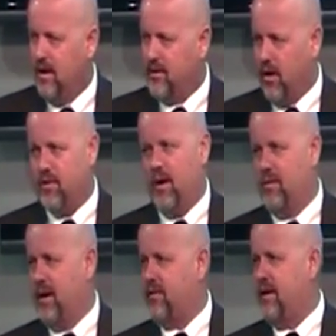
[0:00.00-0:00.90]
Don't
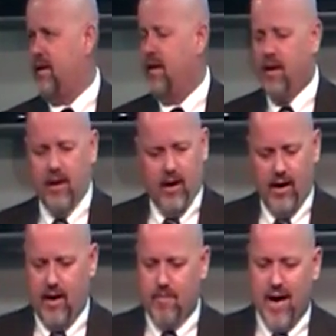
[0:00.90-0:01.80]
know nothing
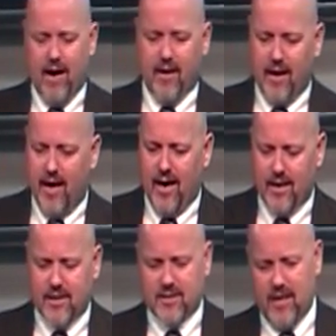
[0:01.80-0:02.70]
about
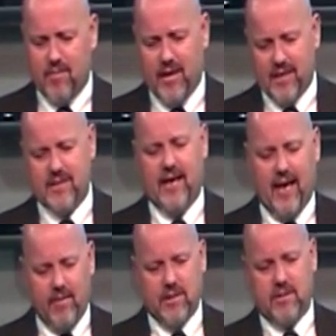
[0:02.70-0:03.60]
God except his
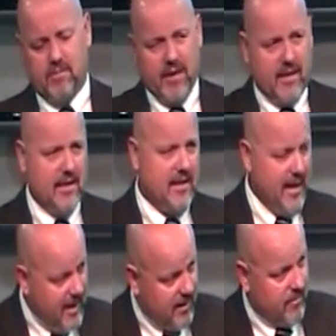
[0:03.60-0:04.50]
name is to be
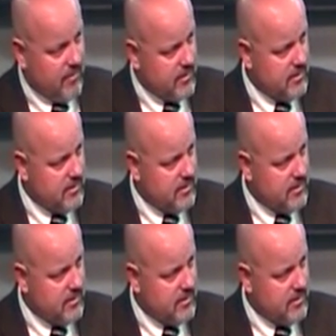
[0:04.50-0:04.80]
condemned.